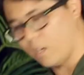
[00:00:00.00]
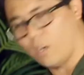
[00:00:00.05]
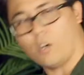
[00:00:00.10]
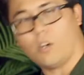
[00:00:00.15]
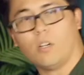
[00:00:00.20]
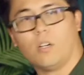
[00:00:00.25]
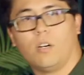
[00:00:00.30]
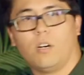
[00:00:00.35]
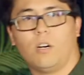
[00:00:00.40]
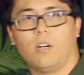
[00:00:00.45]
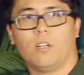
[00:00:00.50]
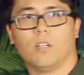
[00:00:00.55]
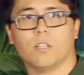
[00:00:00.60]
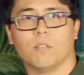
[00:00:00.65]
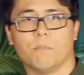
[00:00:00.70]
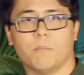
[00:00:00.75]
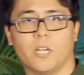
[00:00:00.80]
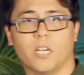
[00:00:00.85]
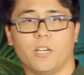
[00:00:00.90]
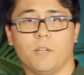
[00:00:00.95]
All
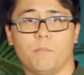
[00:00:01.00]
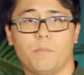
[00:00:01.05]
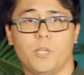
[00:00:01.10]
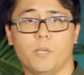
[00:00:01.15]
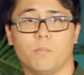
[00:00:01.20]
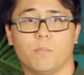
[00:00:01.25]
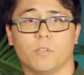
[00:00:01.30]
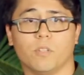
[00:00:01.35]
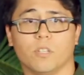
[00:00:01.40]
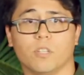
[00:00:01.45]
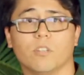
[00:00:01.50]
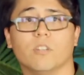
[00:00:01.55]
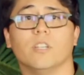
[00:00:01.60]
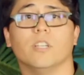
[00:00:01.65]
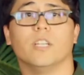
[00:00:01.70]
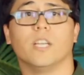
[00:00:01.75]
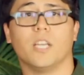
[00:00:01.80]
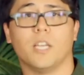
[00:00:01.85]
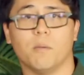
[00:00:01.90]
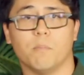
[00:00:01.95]
the married people are
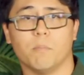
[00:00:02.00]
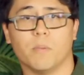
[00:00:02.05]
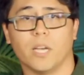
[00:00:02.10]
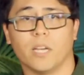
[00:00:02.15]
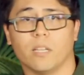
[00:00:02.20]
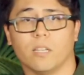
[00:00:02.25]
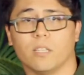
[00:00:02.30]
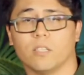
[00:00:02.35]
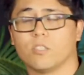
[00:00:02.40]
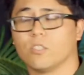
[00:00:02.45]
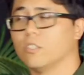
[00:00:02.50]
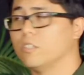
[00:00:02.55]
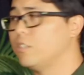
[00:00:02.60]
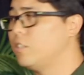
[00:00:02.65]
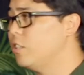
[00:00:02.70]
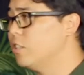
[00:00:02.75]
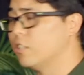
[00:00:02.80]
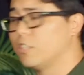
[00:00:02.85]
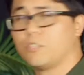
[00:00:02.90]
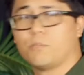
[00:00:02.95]
going, amen. Turn
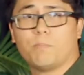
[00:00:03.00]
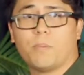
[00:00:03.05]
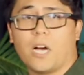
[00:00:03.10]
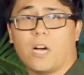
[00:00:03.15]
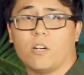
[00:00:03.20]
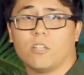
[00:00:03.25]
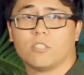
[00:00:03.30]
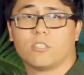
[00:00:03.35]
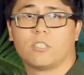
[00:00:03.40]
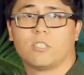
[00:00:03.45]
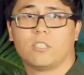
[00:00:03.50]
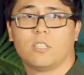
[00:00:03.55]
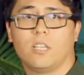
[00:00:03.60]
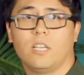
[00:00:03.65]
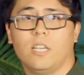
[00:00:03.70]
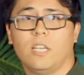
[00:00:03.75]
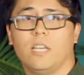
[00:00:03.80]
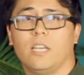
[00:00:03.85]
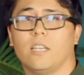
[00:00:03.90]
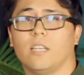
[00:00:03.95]
to your spouse
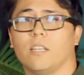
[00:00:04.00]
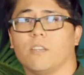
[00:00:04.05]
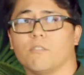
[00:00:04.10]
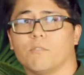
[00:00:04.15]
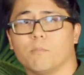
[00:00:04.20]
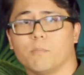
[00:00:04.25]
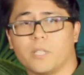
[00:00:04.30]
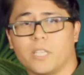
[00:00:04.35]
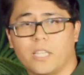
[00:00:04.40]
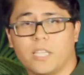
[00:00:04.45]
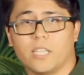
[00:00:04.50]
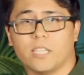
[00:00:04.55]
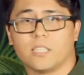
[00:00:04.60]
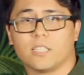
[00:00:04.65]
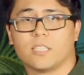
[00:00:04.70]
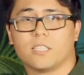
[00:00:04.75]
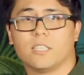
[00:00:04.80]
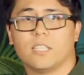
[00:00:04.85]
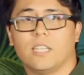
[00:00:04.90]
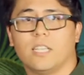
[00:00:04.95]
and give them a
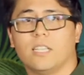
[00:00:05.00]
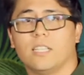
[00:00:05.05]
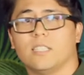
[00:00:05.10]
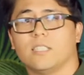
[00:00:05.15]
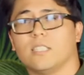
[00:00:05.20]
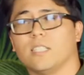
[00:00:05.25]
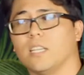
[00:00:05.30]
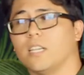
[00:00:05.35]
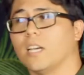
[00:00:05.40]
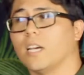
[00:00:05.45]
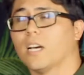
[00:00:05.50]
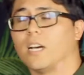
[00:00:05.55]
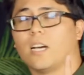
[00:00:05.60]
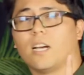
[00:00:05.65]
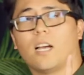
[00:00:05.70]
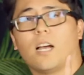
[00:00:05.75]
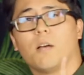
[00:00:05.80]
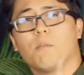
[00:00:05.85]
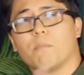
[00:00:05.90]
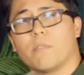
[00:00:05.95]
kiss and say,
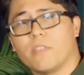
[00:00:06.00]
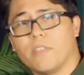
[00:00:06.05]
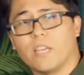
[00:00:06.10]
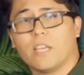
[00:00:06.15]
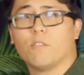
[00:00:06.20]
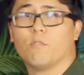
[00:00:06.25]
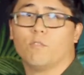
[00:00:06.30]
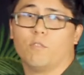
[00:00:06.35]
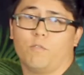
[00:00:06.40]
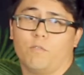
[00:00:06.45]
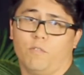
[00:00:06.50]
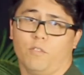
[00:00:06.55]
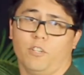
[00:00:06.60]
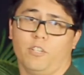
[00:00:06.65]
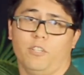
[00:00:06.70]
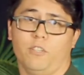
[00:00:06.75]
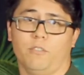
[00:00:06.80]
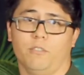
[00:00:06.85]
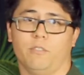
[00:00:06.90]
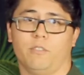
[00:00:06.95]
I'm thankful for
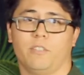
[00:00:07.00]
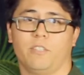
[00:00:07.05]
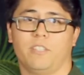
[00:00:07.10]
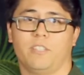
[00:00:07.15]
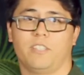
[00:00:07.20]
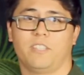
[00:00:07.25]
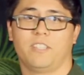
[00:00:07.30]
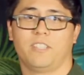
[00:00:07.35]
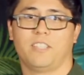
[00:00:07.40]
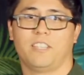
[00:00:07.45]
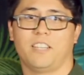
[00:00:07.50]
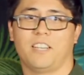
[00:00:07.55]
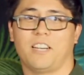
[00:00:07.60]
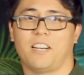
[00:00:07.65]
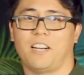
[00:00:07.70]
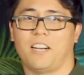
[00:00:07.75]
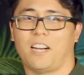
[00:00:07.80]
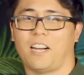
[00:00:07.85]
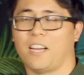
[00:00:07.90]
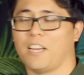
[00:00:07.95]
you.
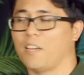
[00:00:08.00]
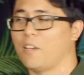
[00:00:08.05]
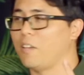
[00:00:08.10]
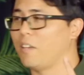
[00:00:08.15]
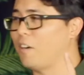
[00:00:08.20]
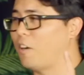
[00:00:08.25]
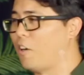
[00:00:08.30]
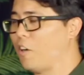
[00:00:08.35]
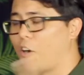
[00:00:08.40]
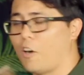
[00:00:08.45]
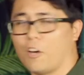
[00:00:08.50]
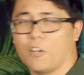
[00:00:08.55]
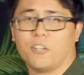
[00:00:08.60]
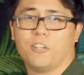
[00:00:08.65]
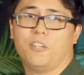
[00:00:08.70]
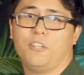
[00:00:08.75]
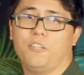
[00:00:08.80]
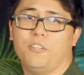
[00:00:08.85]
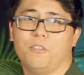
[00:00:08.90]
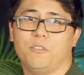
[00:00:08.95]
I
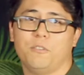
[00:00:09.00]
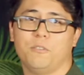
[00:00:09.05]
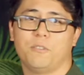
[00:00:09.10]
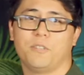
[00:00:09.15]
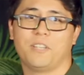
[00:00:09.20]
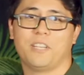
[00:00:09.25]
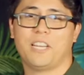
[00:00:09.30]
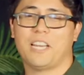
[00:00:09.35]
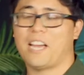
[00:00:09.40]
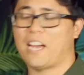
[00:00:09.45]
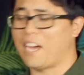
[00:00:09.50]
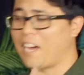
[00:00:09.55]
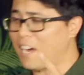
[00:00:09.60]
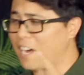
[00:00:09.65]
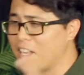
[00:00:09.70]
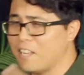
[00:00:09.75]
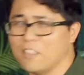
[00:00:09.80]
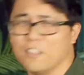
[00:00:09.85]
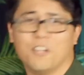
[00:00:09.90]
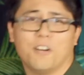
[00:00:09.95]
honor you.
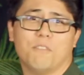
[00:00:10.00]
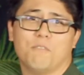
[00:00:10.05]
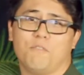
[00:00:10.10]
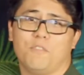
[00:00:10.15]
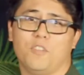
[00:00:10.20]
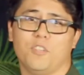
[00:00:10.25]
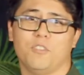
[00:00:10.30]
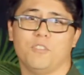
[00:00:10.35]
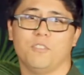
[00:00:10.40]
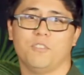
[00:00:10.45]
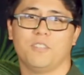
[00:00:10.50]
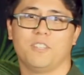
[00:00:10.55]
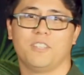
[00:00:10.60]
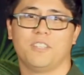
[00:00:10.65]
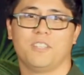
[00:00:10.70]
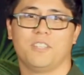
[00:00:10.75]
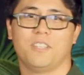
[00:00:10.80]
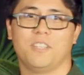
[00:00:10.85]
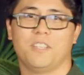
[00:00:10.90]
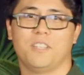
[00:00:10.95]
I love you
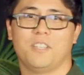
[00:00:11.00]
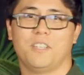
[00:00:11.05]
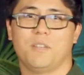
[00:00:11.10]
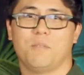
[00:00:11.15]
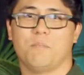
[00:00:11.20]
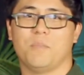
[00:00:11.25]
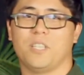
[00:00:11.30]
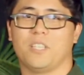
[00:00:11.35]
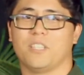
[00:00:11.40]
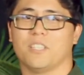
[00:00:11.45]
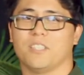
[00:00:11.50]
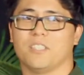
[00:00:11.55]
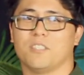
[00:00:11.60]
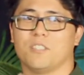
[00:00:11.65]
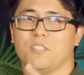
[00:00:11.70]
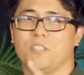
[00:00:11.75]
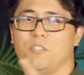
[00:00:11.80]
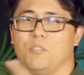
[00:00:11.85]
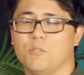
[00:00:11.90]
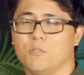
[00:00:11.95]

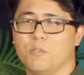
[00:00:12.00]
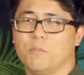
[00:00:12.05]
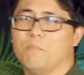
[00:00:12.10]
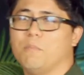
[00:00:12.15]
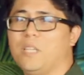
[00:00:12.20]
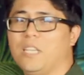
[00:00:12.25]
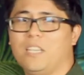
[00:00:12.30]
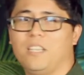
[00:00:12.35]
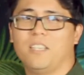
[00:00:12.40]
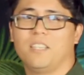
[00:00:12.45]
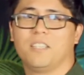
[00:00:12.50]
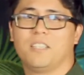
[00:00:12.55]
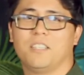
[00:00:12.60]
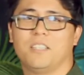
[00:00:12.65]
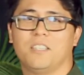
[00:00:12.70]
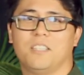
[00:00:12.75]
because you and me,